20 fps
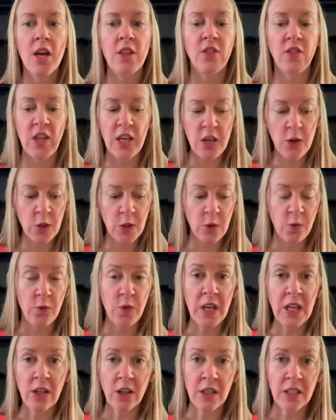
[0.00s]
They use
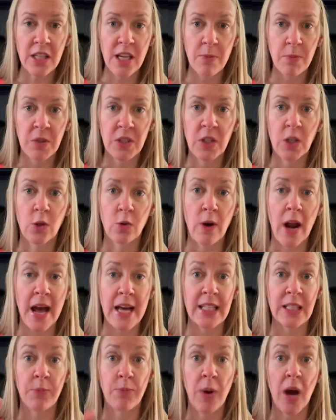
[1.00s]
fingertips to
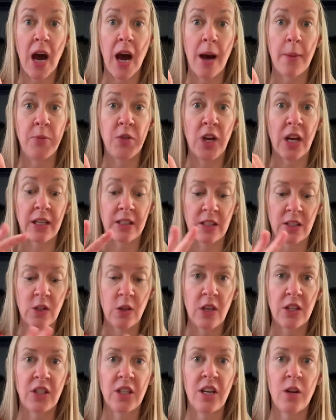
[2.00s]
grasp objects. So
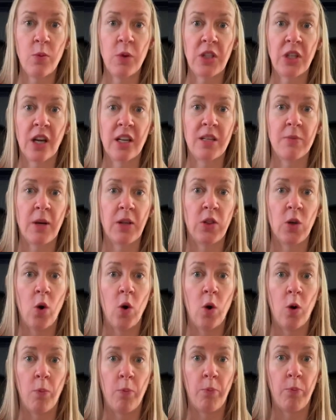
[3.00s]
yesterday we talked about the
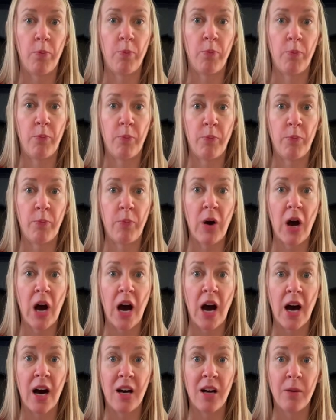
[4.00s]
whole
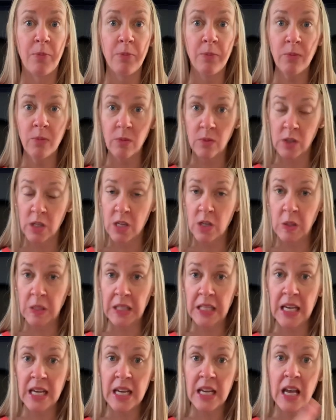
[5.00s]
palm
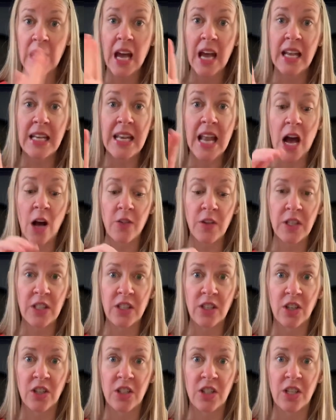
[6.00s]
using it. Now they
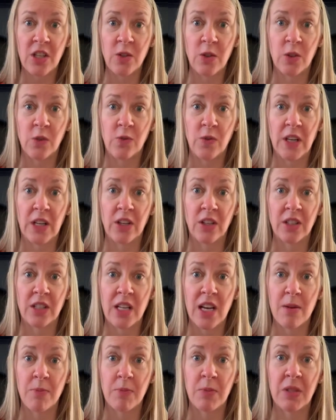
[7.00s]
start to use
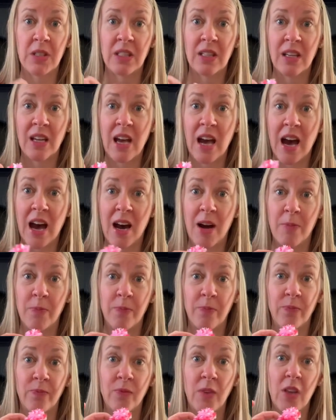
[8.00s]
fingertips.
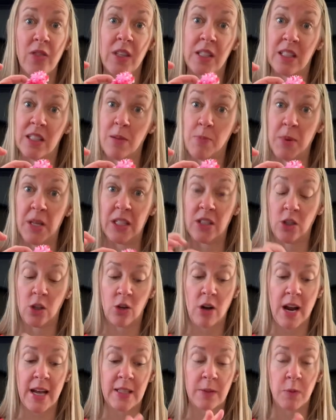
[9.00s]
This is a pincer
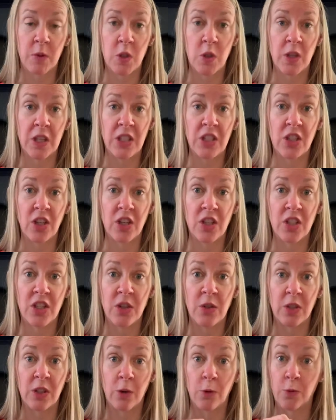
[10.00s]
grasp, so they start to
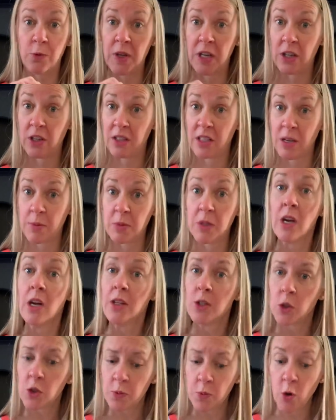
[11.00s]
use their fingertips.
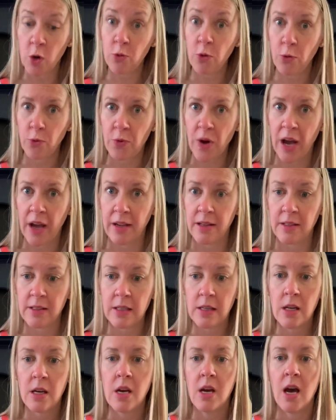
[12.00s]
So it's more refined
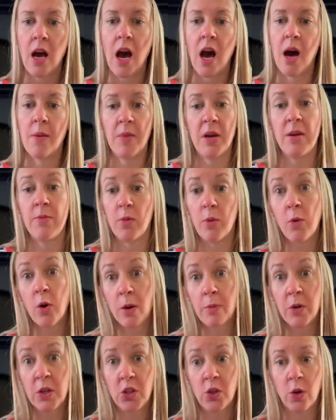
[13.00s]
and a more
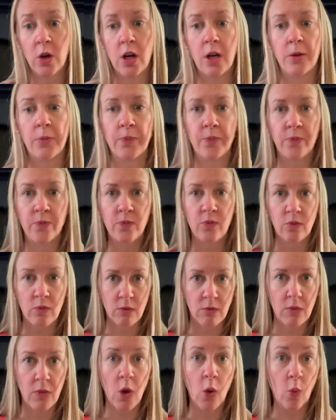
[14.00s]
mature
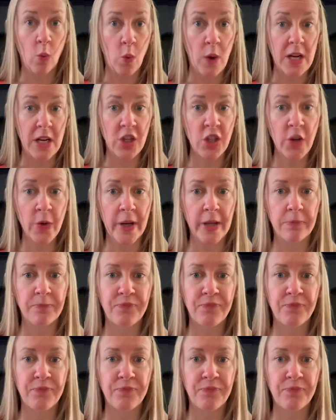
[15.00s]
way to do it.